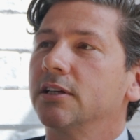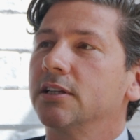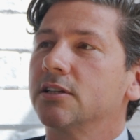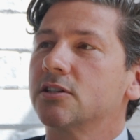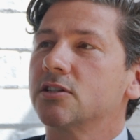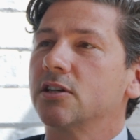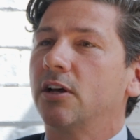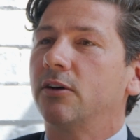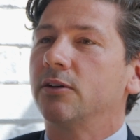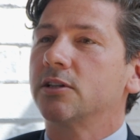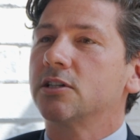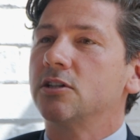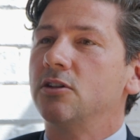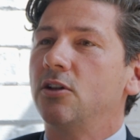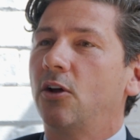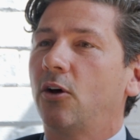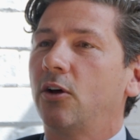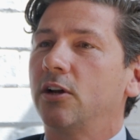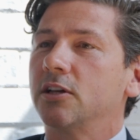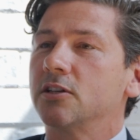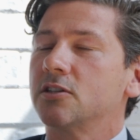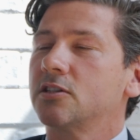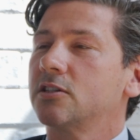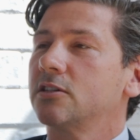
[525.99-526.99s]
And so it's
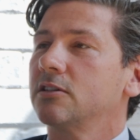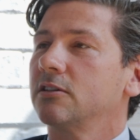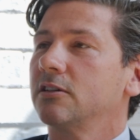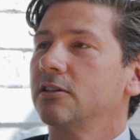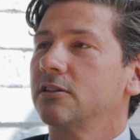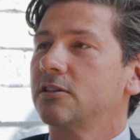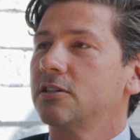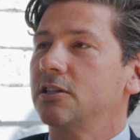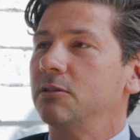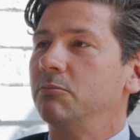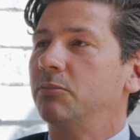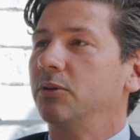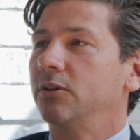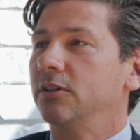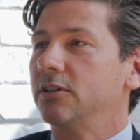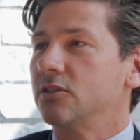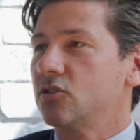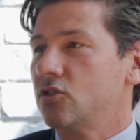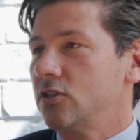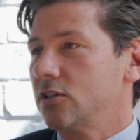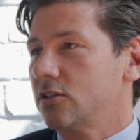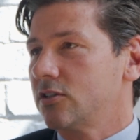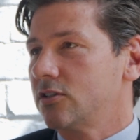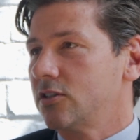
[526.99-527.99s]
not as simple
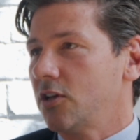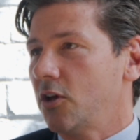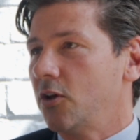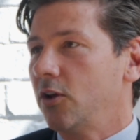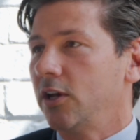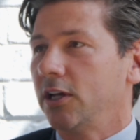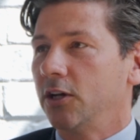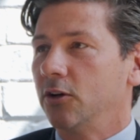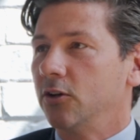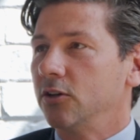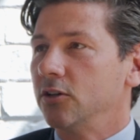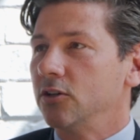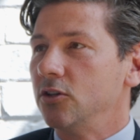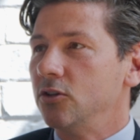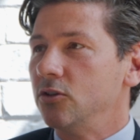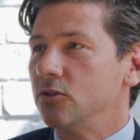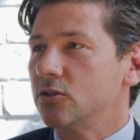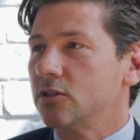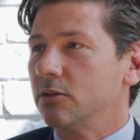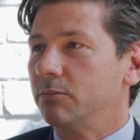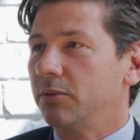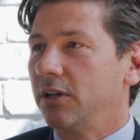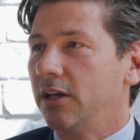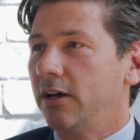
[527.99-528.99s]
as just turning on new
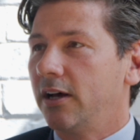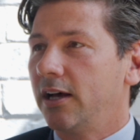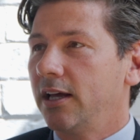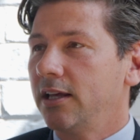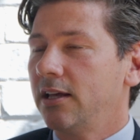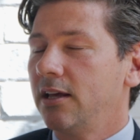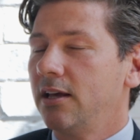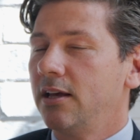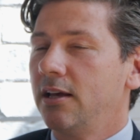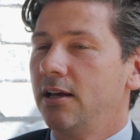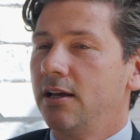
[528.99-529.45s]
supply.